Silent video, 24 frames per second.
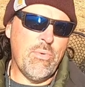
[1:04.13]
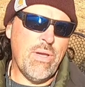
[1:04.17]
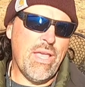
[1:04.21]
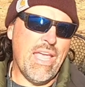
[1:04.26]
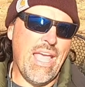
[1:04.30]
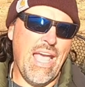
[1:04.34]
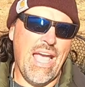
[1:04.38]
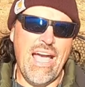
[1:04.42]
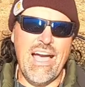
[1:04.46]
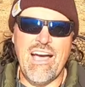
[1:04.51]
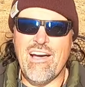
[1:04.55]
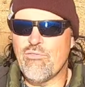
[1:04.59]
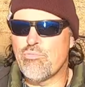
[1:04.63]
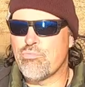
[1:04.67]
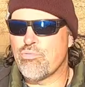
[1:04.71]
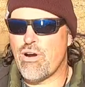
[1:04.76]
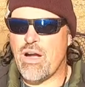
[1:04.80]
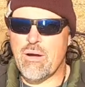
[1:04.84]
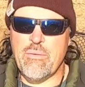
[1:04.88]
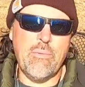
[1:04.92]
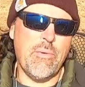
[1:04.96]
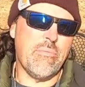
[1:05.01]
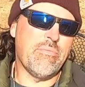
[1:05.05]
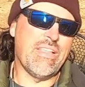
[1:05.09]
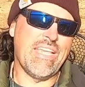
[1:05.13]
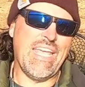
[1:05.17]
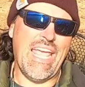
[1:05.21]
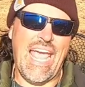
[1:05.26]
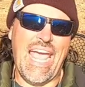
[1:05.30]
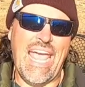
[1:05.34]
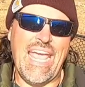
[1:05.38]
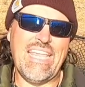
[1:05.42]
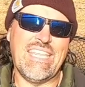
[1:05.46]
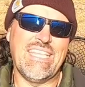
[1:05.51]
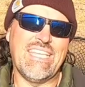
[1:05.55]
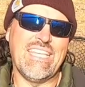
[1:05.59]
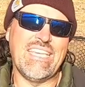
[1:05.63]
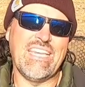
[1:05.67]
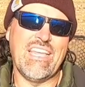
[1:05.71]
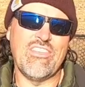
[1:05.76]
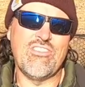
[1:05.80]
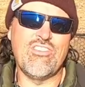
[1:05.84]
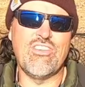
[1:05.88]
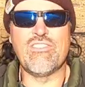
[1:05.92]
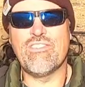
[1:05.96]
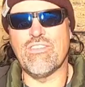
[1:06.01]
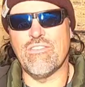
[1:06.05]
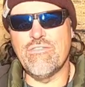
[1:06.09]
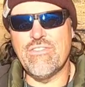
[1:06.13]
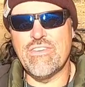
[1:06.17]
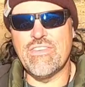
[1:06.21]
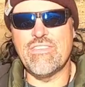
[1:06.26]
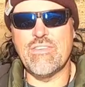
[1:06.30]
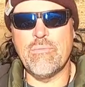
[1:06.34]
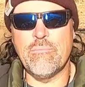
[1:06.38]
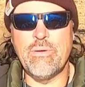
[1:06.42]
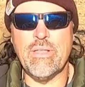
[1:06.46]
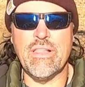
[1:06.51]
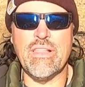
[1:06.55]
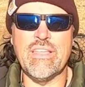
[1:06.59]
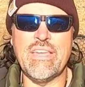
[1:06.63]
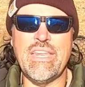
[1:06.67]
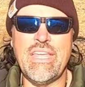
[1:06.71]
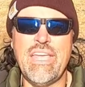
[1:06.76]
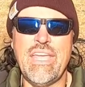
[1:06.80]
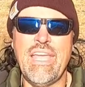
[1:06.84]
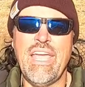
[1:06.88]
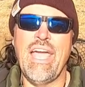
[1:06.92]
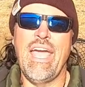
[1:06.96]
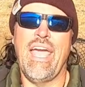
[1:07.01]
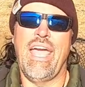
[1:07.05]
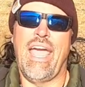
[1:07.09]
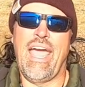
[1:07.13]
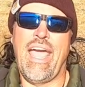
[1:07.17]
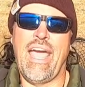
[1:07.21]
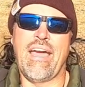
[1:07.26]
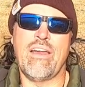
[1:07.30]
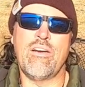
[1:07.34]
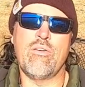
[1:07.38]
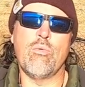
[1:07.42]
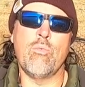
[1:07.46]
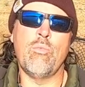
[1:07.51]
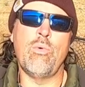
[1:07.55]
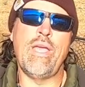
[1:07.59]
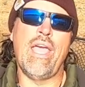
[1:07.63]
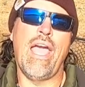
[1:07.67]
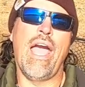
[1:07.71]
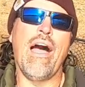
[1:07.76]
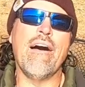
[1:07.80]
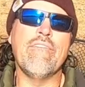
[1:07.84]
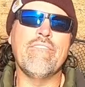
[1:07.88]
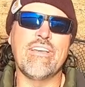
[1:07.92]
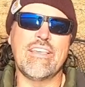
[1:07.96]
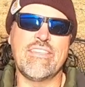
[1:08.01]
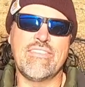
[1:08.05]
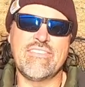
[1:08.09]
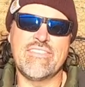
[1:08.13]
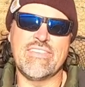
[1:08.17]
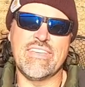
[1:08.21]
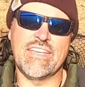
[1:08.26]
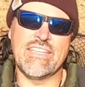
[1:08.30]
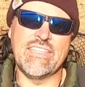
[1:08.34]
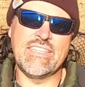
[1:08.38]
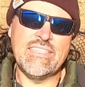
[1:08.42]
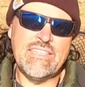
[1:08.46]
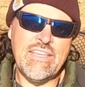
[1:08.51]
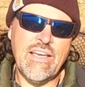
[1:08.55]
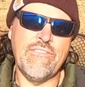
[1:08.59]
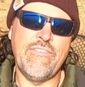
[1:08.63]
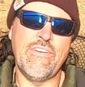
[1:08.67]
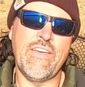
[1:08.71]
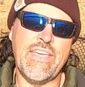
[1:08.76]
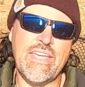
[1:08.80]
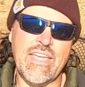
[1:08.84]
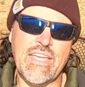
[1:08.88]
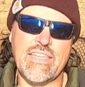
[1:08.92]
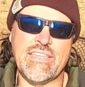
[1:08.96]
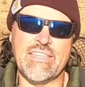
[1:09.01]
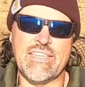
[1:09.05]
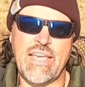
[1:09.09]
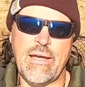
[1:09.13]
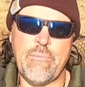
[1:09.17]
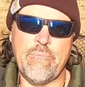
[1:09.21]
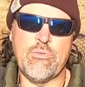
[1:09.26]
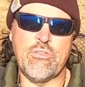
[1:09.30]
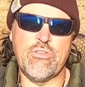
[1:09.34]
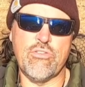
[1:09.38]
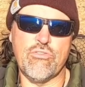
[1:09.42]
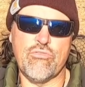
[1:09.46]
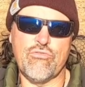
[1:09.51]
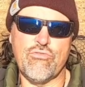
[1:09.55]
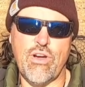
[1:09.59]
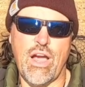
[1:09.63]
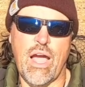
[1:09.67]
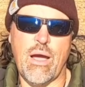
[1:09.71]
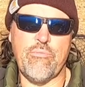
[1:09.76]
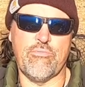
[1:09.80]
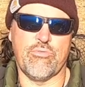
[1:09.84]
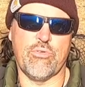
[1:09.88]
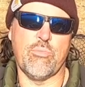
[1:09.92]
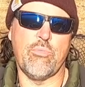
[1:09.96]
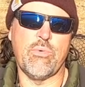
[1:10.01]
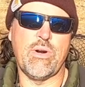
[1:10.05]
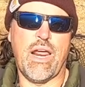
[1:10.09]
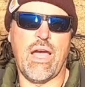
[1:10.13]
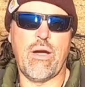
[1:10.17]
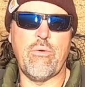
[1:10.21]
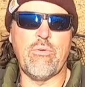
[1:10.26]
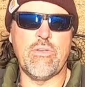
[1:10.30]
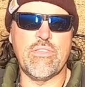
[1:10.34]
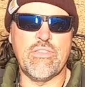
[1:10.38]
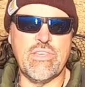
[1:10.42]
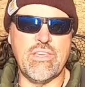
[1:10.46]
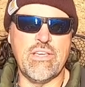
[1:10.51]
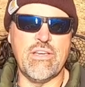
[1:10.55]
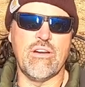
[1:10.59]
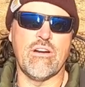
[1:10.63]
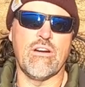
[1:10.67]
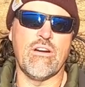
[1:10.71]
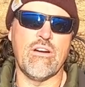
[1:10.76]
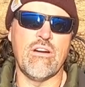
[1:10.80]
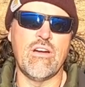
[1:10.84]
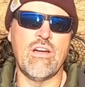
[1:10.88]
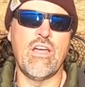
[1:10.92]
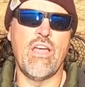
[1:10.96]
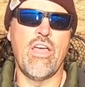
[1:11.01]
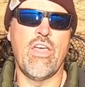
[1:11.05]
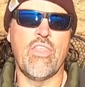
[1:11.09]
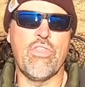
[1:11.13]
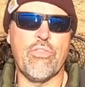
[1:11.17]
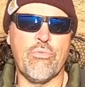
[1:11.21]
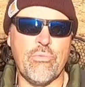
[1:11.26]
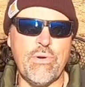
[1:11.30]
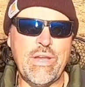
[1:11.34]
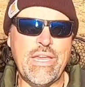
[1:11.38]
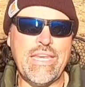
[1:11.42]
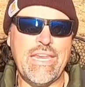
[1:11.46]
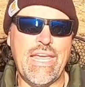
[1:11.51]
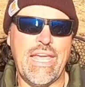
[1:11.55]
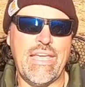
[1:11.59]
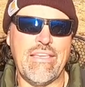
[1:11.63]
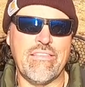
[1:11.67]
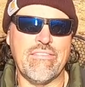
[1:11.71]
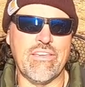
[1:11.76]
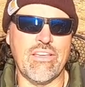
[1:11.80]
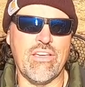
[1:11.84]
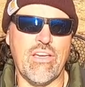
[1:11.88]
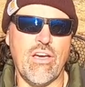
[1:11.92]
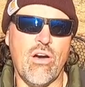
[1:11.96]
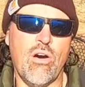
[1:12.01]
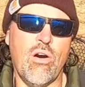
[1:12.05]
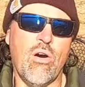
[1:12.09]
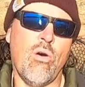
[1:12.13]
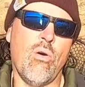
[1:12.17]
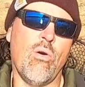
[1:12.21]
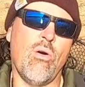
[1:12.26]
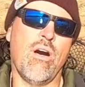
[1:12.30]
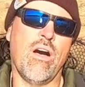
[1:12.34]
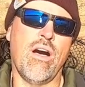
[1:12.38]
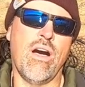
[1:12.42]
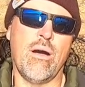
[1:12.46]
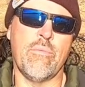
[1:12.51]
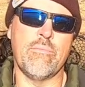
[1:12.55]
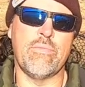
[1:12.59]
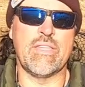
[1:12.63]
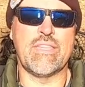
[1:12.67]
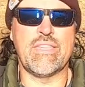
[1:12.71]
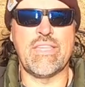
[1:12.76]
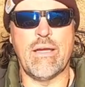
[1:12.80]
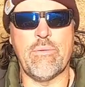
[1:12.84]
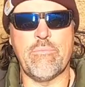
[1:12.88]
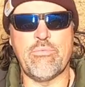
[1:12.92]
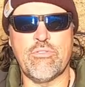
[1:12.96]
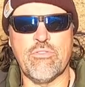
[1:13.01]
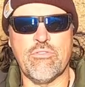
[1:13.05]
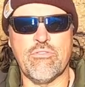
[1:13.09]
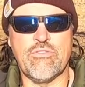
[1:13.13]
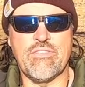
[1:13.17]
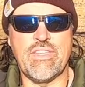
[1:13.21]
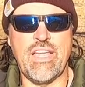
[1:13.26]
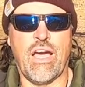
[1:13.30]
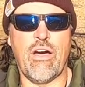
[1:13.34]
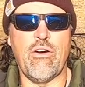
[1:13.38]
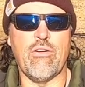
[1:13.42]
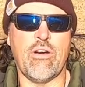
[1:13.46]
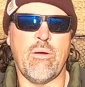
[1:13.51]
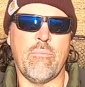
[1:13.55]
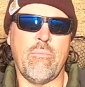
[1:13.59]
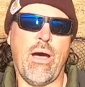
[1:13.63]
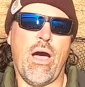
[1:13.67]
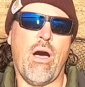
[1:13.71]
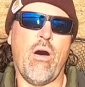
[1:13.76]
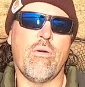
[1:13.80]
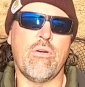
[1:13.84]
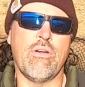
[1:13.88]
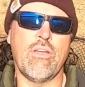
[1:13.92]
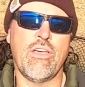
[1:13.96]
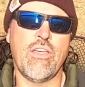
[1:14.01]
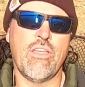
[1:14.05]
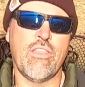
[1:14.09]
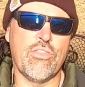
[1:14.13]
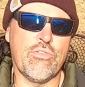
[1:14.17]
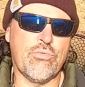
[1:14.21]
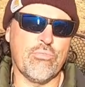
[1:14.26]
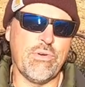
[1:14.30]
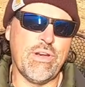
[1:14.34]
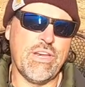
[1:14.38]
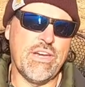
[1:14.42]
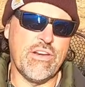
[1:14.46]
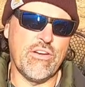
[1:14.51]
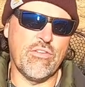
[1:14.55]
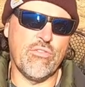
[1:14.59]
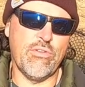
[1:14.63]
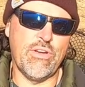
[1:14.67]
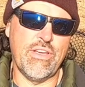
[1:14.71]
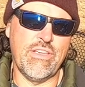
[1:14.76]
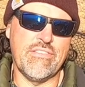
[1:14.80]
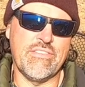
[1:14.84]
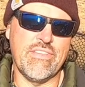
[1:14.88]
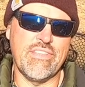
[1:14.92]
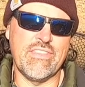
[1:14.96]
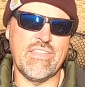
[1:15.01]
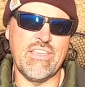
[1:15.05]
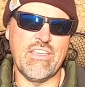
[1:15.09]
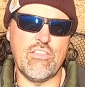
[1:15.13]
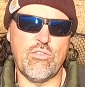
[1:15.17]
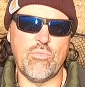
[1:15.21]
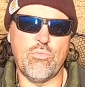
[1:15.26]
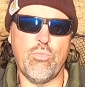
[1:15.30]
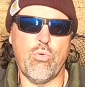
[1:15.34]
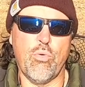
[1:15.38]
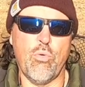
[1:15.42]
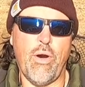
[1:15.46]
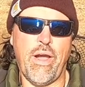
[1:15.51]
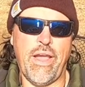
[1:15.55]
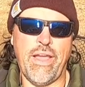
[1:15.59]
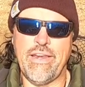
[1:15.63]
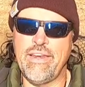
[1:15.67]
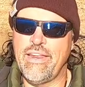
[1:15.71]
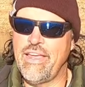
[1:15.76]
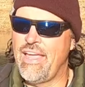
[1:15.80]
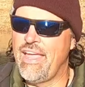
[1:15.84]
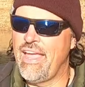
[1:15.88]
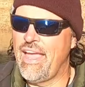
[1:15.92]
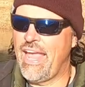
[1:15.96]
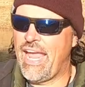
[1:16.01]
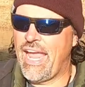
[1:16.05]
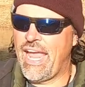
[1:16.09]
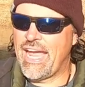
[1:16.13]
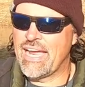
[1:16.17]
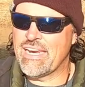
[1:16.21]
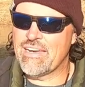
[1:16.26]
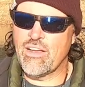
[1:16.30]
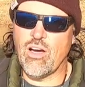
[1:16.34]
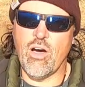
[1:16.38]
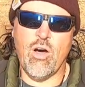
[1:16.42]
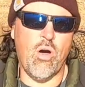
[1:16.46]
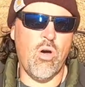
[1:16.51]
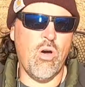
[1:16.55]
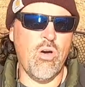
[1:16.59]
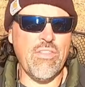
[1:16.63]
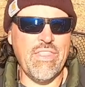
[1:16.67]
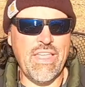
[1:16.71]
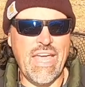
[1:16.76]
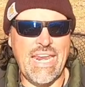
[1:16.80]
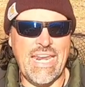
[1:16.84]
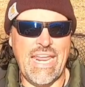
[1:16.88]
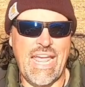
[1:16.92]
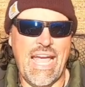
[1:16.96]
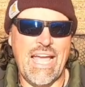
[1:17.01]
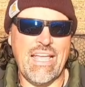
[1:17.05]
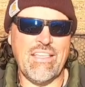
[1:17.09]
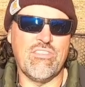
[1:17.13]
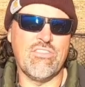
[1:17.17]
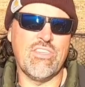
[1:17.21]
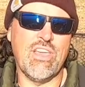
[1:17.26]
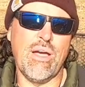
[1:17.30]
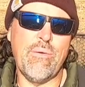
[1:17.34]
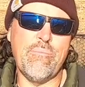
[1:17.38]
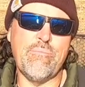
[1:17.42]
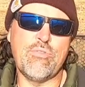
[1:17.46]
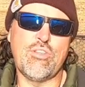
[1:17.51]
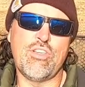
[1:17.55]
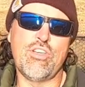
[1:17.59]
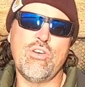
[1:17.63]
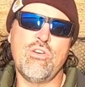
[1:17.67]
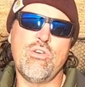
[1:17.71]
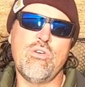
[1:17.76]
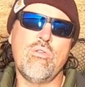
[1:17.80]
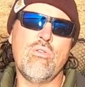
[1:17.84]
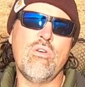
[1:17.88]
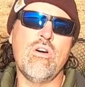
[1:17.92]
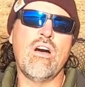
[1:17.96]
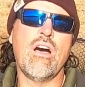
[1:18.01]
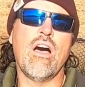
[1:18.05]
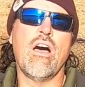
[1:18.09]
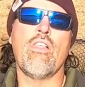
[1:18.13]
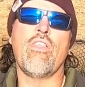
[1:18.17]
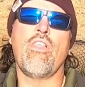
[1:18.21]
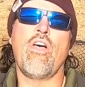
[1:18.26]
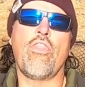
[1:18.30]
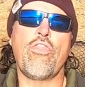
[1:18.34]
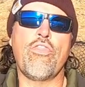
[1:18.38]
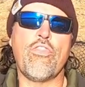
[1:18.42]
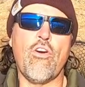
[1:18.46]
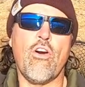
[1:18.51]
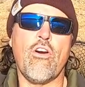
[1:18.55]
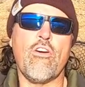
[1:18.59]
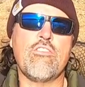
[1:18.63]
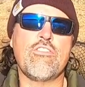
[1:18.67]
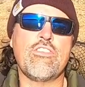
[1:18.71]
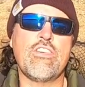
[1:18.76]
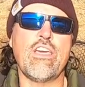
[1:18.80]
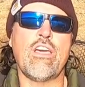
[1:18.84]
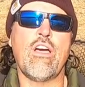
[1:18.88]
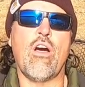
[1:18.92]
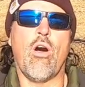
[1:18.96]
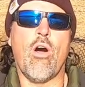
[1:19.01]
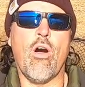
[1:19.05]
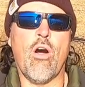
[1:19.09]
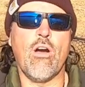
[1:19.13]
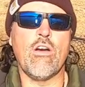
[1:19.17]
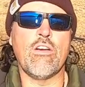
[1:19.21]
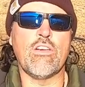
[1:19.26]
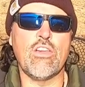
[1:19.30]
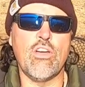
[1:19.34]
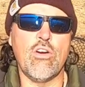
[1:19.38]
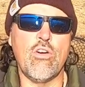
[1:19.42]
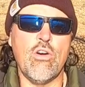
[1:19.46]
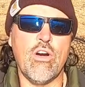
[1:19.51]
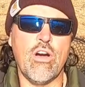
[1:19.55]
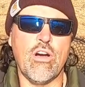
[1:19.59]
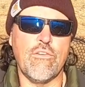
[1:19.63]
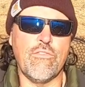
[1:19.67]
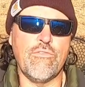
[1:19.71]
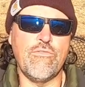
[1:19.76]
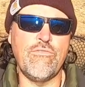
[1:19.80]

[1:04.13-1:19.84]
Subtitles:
we have probably 18 inches of visibility and we have a significant temperature drop from when I was here 3 days ago. The temperature is down about 3 degrees at this point. And all that adds up to lethargic, hard to hook